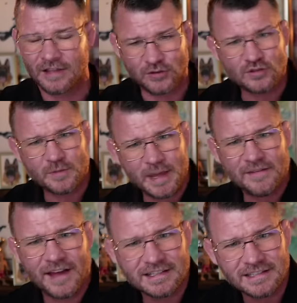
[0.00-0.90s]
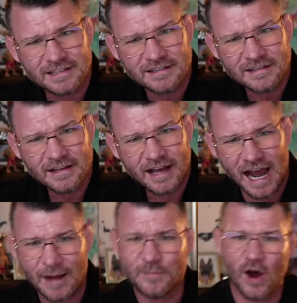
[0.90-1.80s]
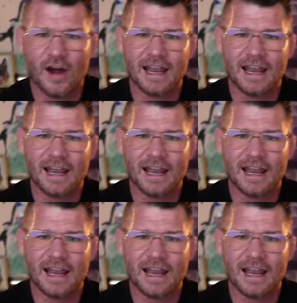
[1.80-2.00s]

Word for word: does a bit of acting. I'm not an